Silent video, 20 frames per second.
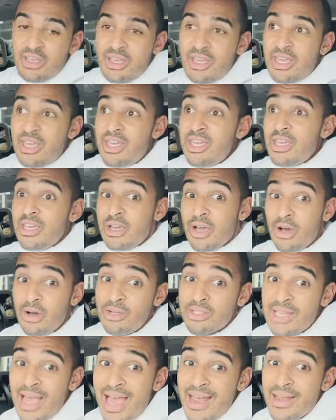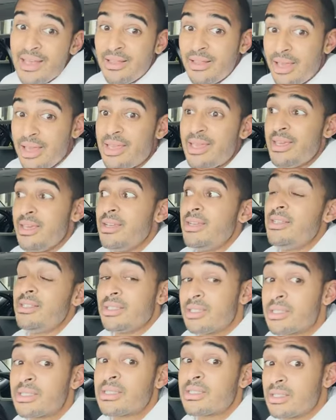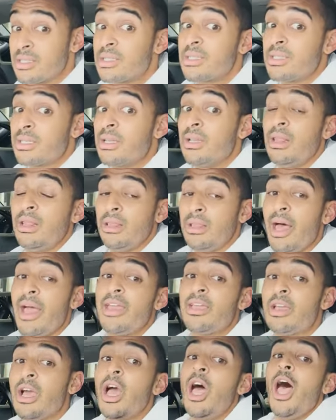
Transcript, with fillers: he goes at it. Like he's like,